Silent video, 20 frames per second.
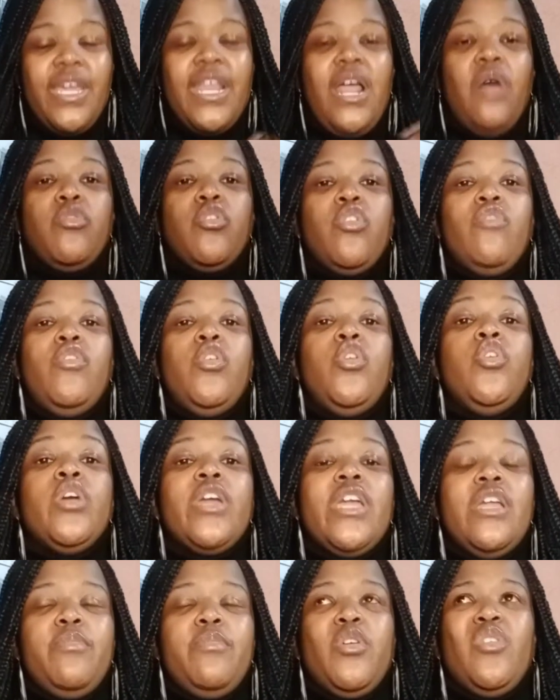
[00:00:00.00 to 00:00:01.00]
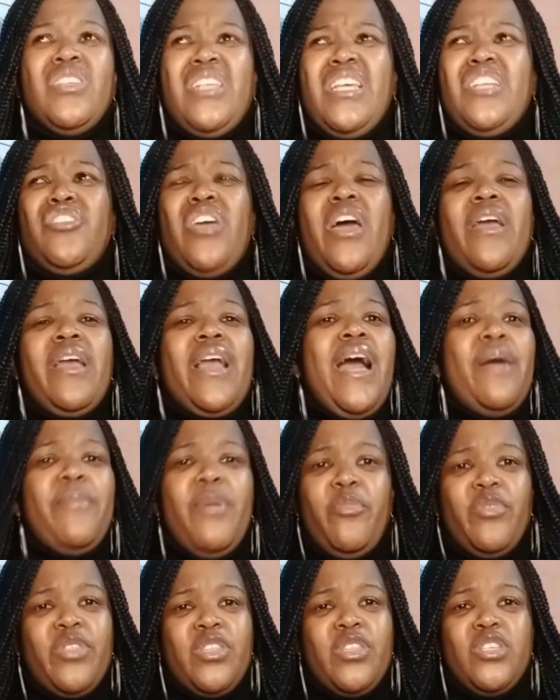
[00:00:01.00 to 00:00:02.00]
and I would overlook it because I try to come
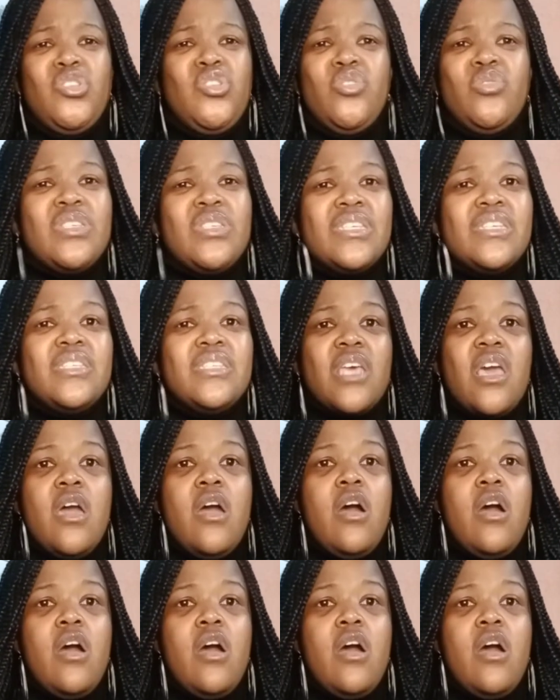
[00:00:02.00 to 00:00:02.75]
up with excuses